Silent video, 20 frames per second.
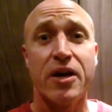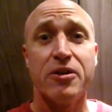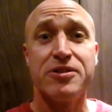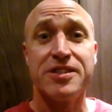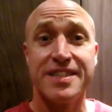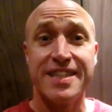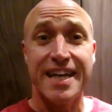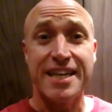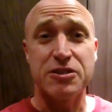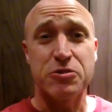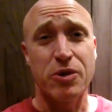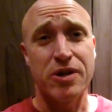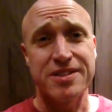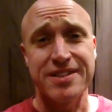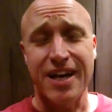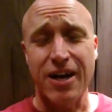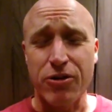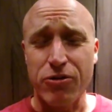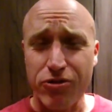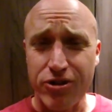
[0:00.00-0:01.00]
Today's
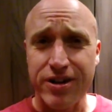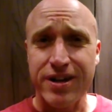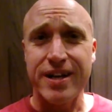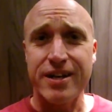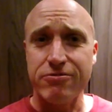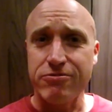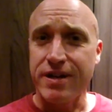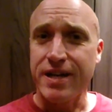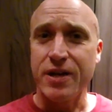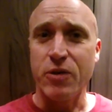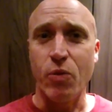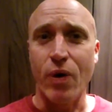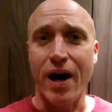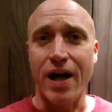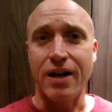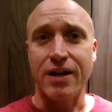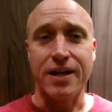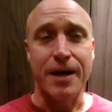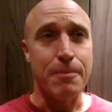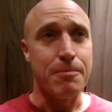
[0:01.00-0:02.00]
worked out really, really
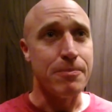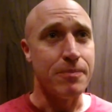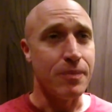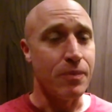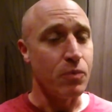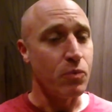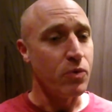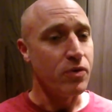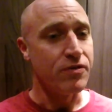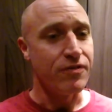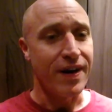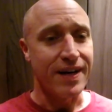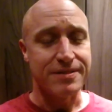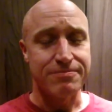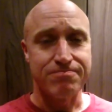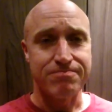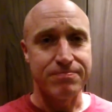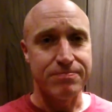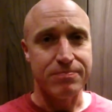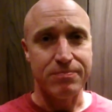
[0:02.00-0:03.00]
well. We've
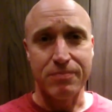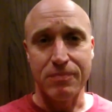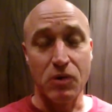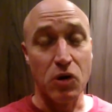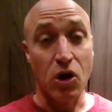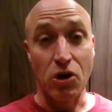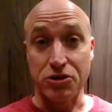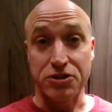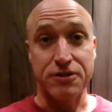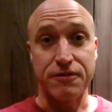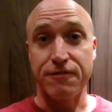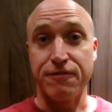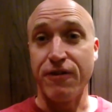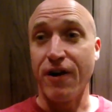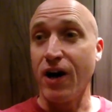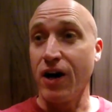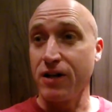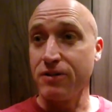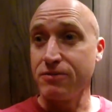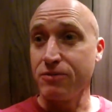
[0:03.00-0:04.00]
had lots of
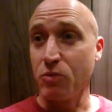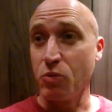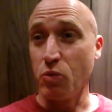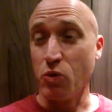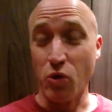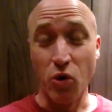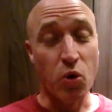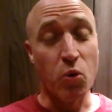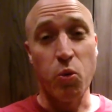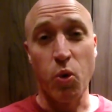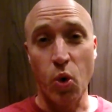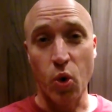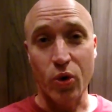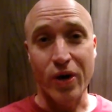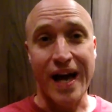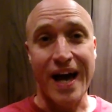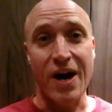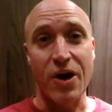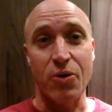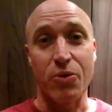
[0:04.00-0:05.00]
fun, we're all
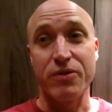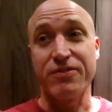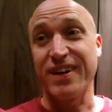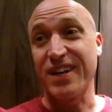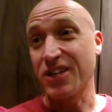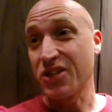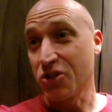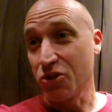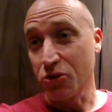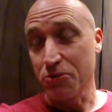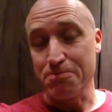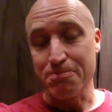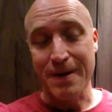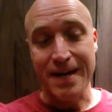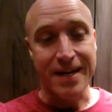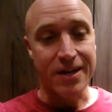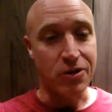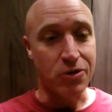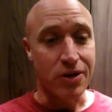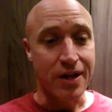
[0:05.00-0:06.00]
worn out, we've had a good
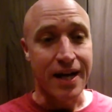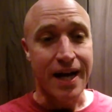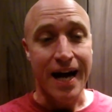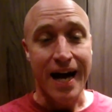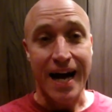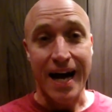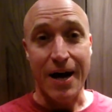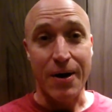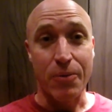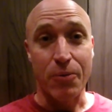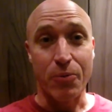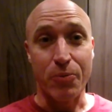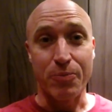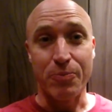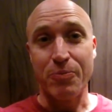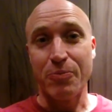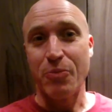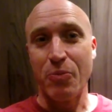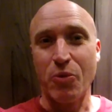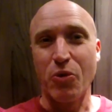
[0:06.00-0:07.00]
meal,
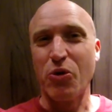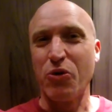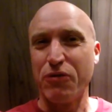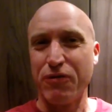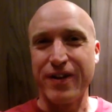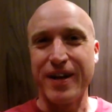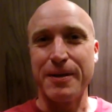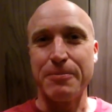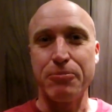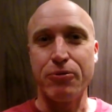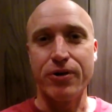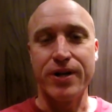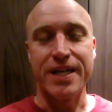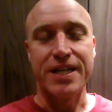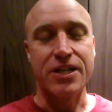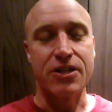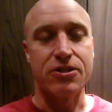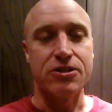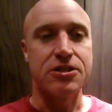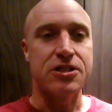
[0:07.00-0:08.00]
we're all feeling pretty
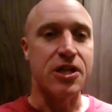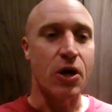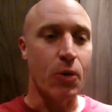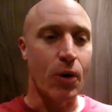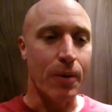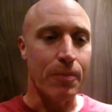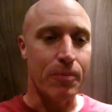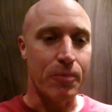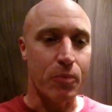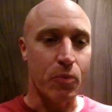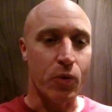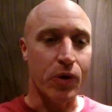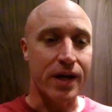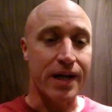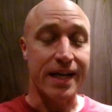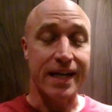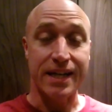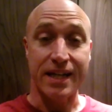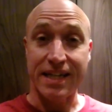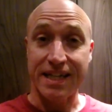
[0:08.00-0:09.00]
good. So we're
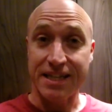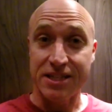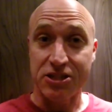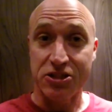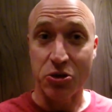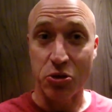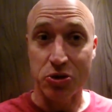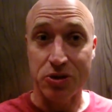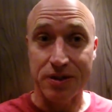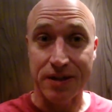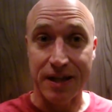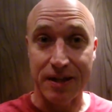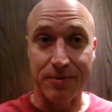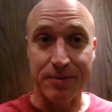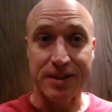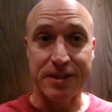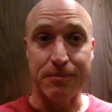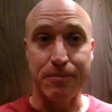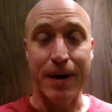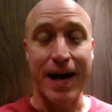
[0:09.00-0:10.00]
going to get the kids sorted and get
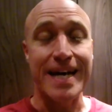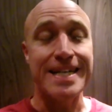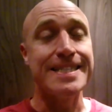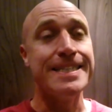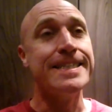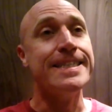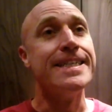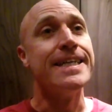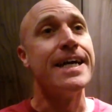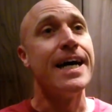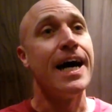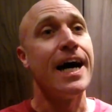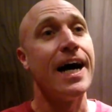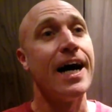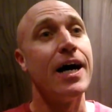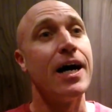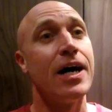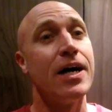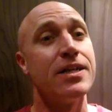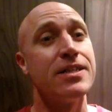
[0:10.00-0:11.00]
them into bed.
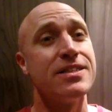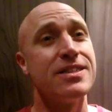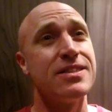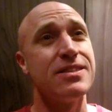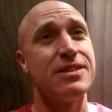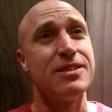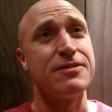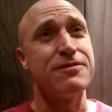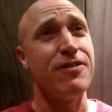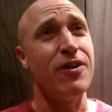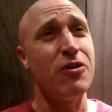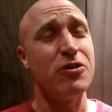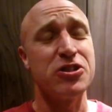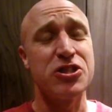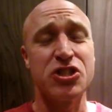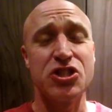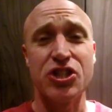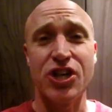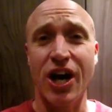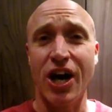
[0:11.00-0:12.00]
As far
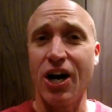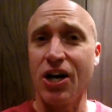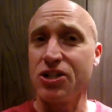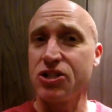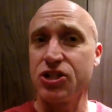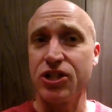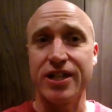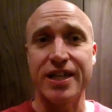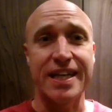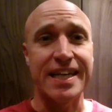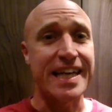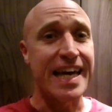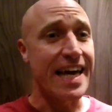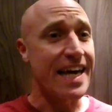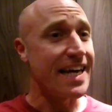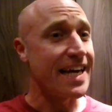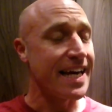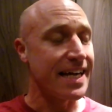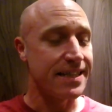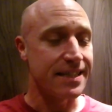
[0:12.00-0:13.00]
as charging and
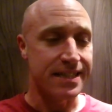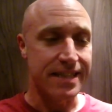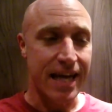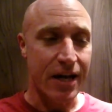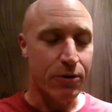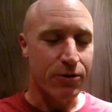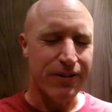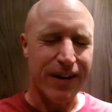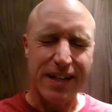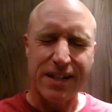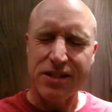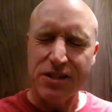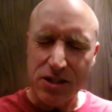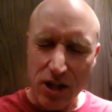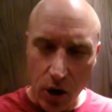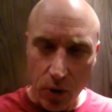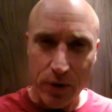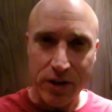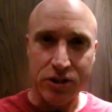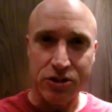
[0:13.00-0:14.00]
getting here today, we've had
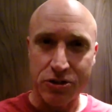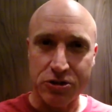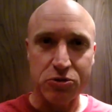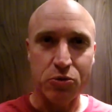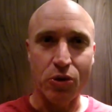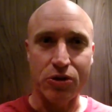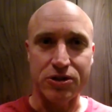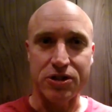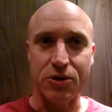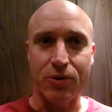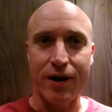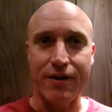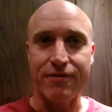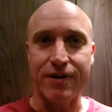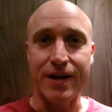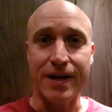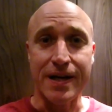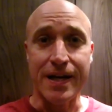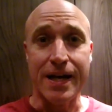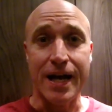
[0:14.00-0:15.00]
no issues
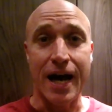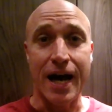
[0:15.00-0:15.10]
whatsoever.